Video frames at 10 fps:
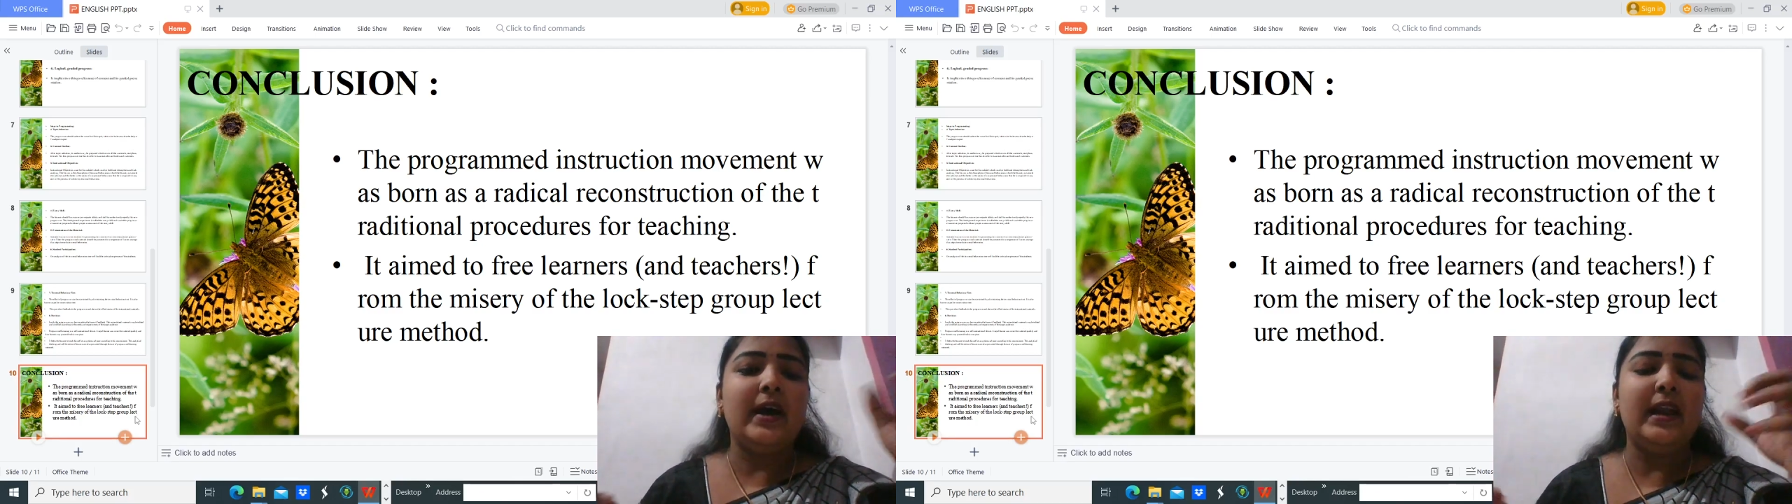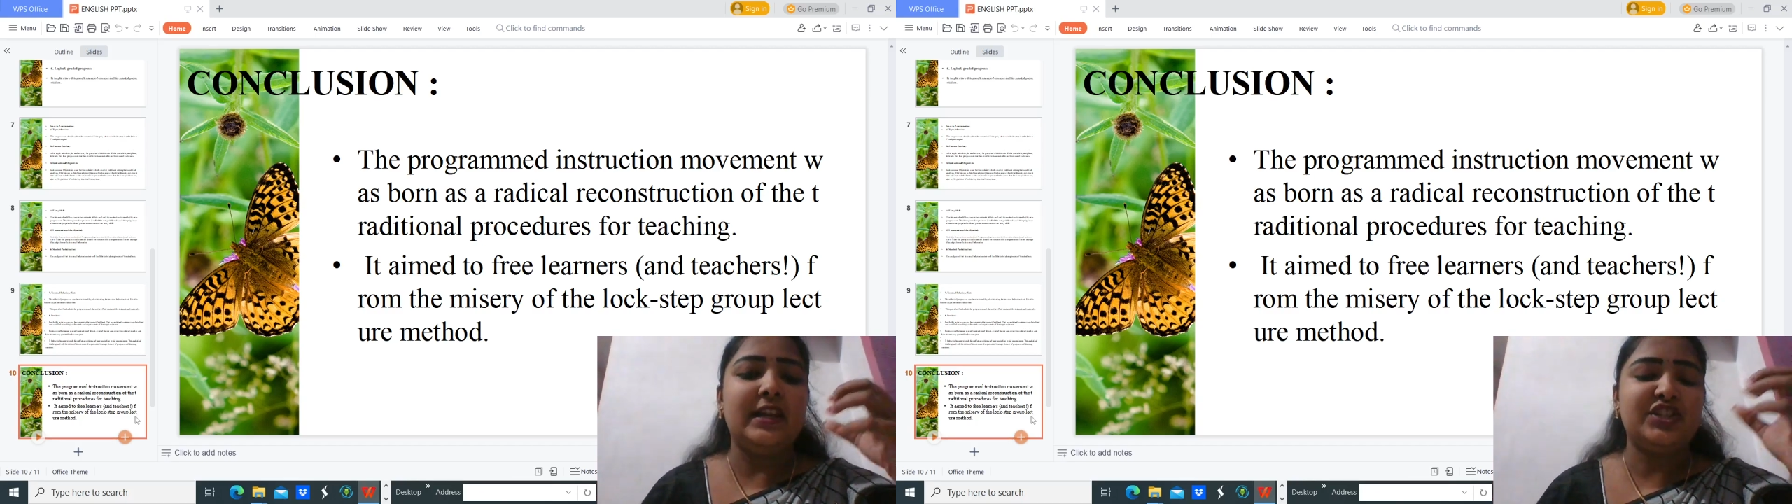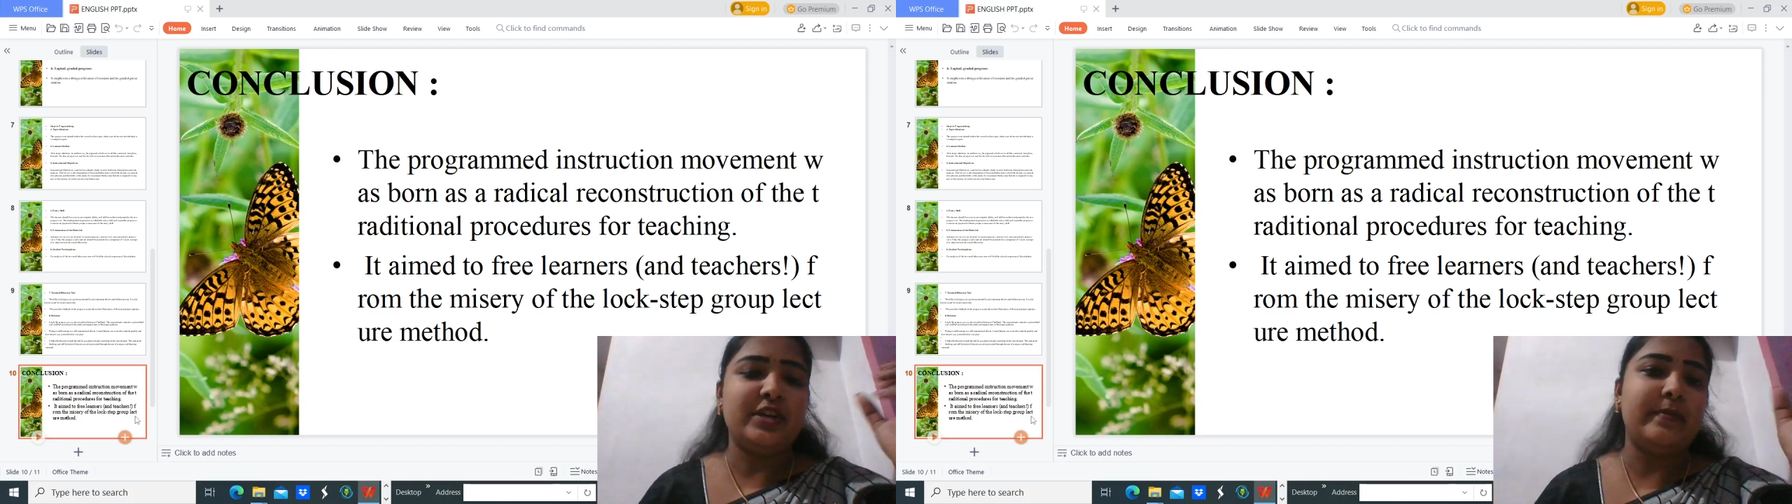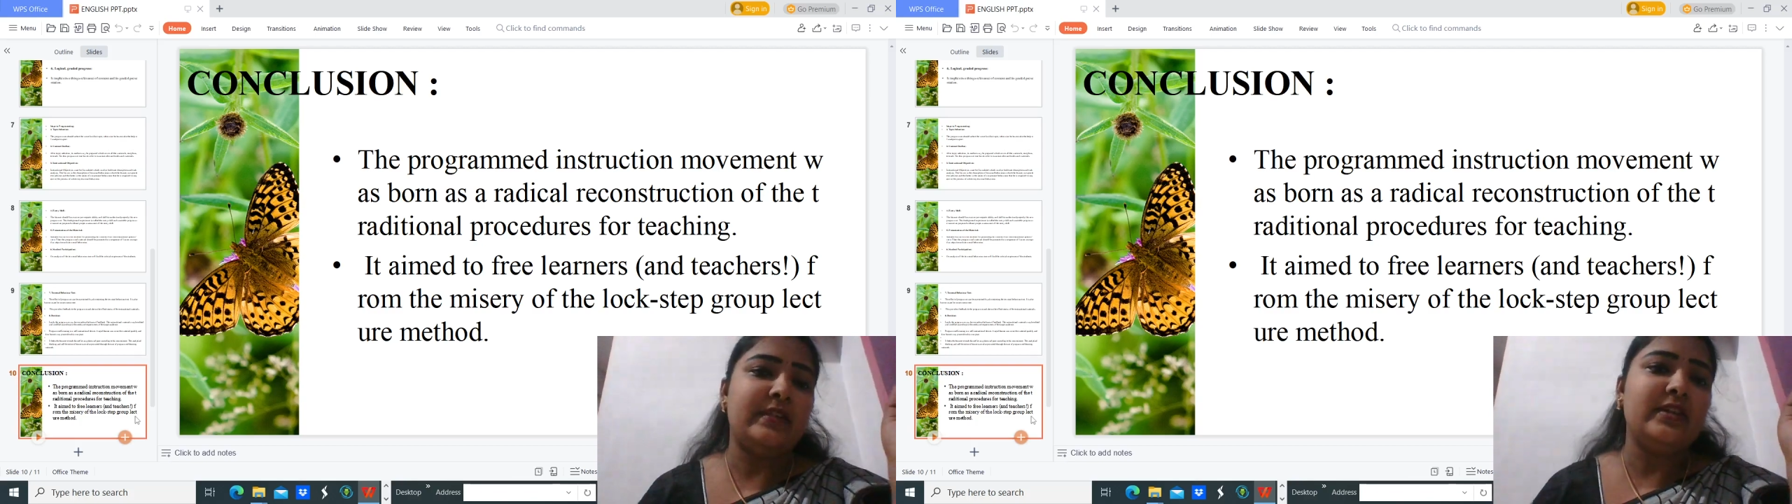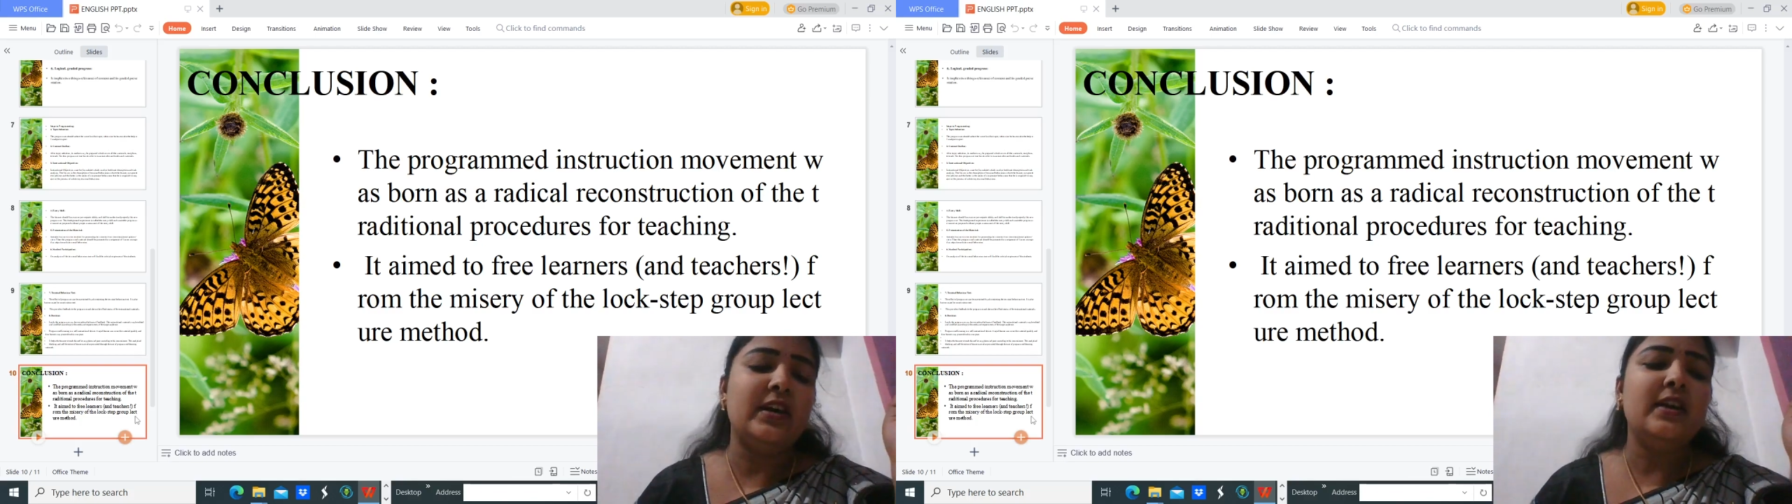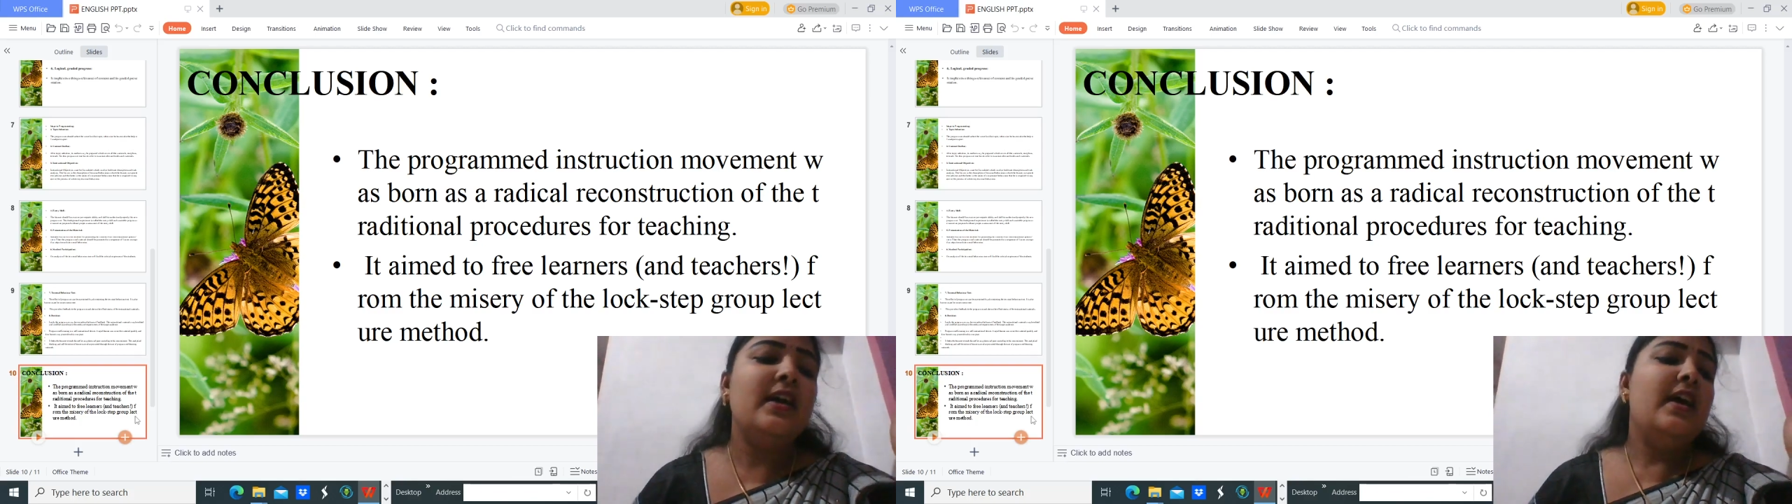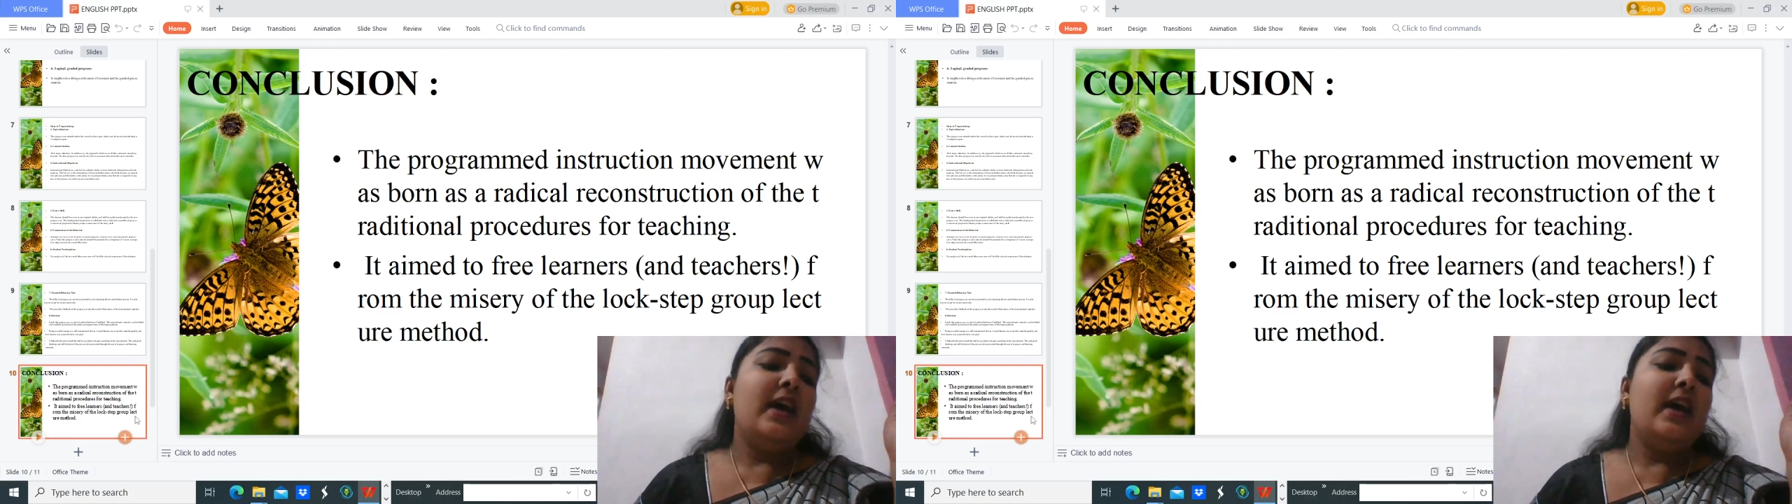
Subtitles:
lecture method.